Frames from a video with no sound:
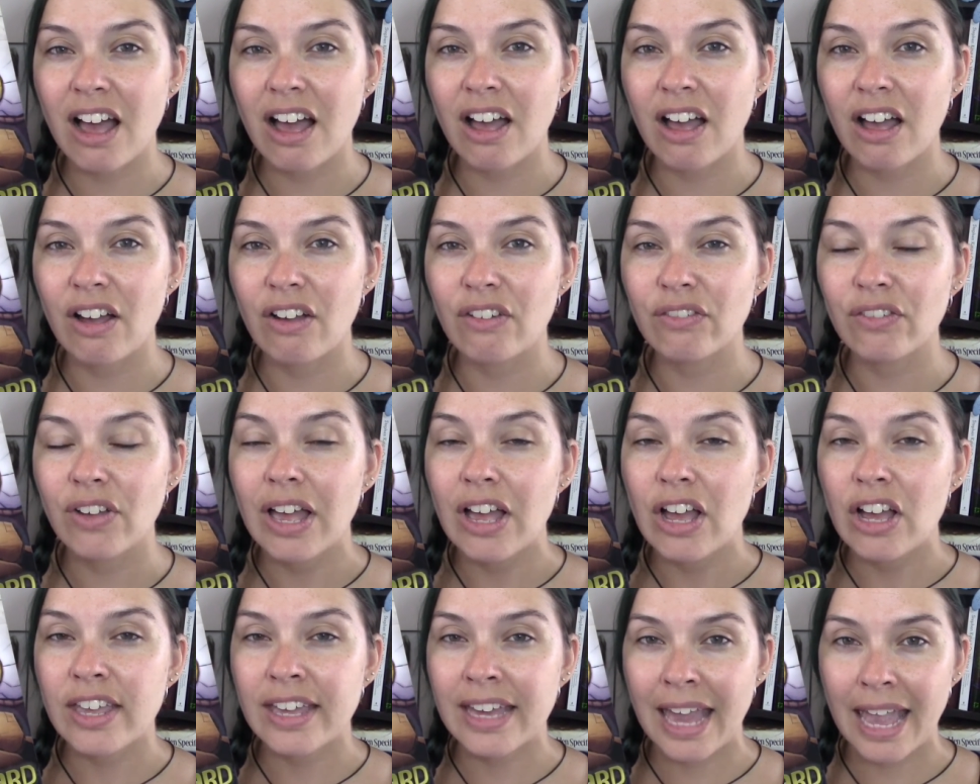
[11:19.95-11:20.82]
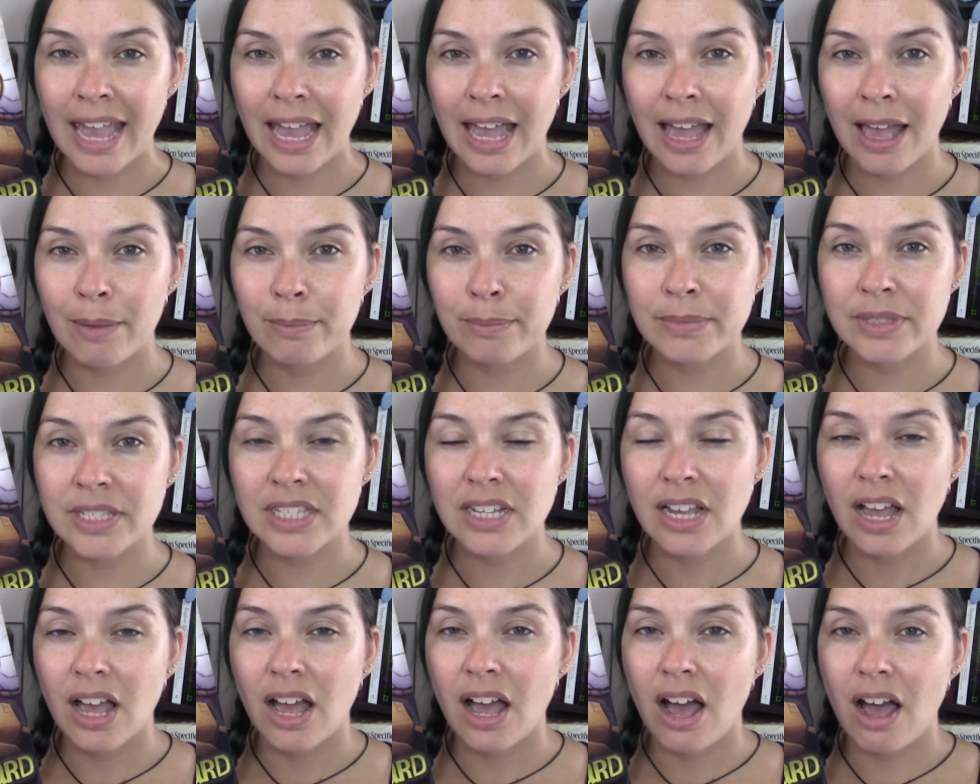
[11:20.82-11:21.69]
of
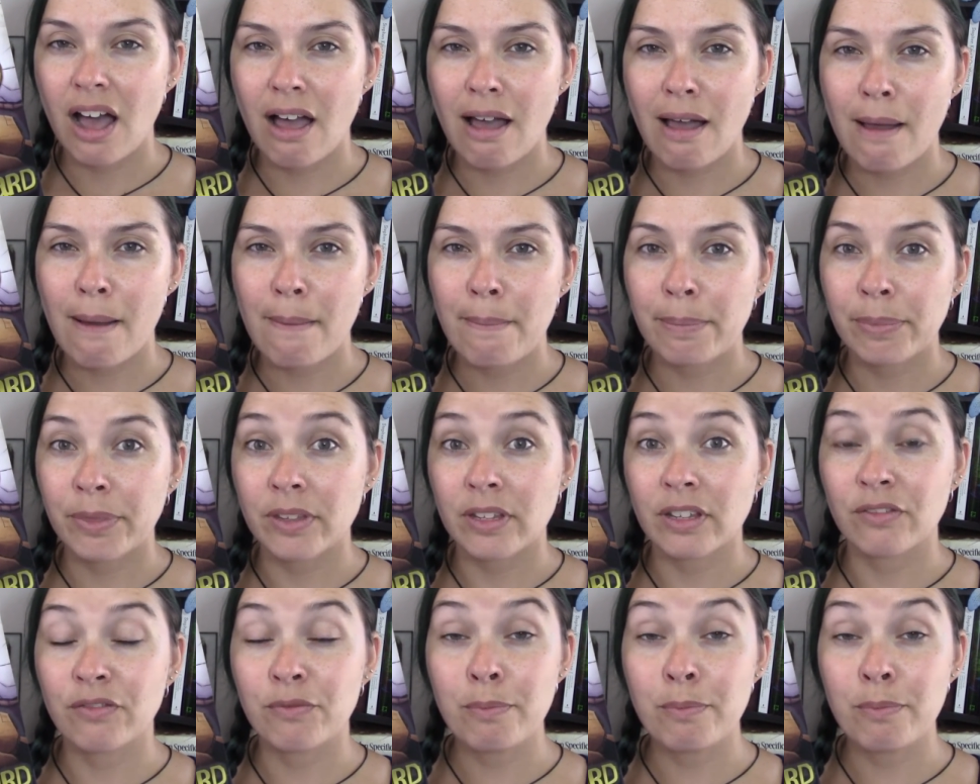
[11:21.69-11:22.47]
Cam's um,